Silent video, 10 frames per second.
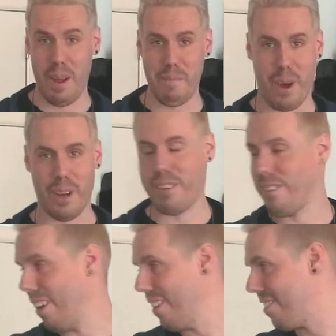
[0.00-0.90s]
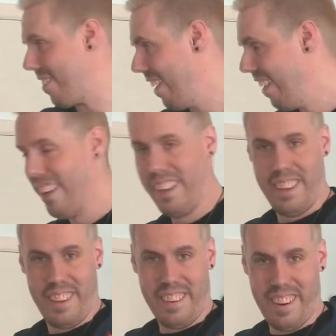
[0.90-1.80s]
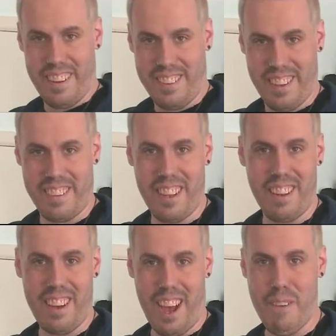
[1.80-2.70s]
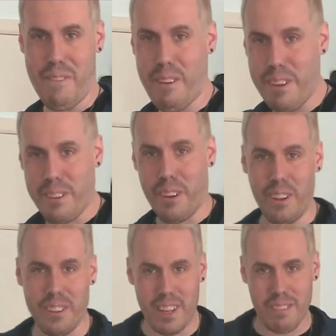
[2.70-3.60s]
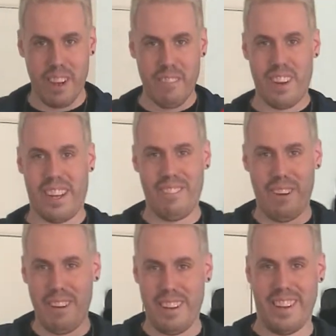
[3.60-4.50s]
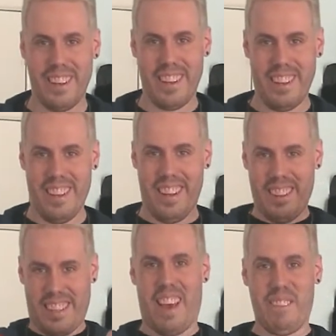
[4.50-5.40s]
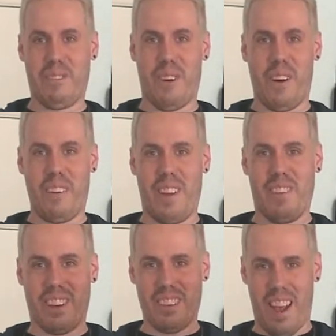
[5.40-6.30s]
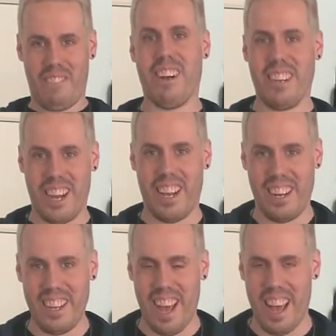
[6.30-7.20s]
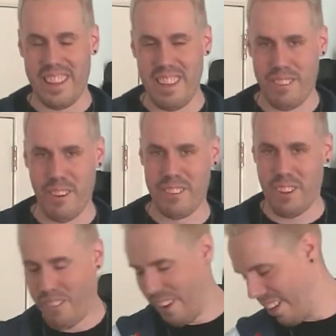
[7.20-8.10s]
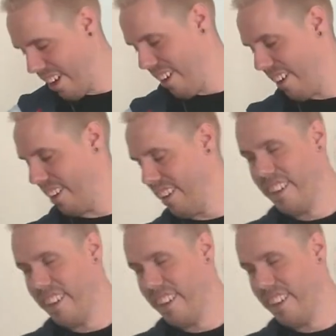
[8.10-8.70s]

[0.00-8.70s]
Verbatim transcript: my body size, because considering I'm very tall, that's why I'm like very camera's far away because I'm 190 and these shoes already are.